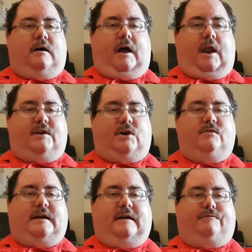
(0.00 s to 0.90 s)
and I
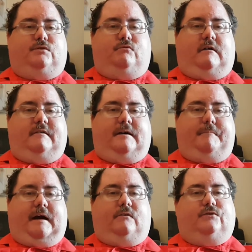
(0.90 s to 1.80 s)
don't have to worry
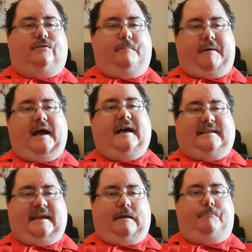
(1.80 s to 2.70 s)
about the bad
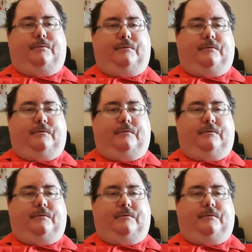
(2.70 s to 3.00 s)
hip,